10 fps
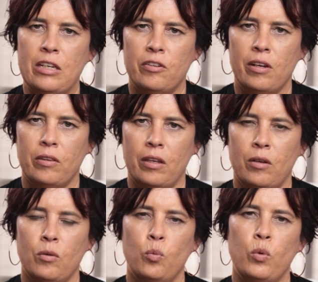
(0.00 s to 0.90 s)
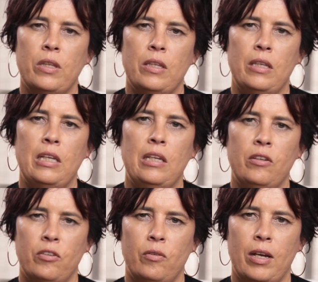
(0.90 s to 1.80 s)
each other within the
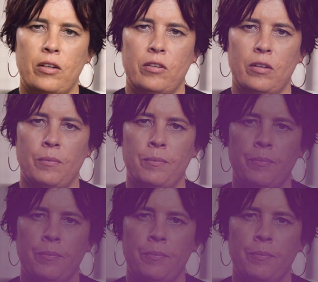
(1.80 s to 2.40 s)
interaction.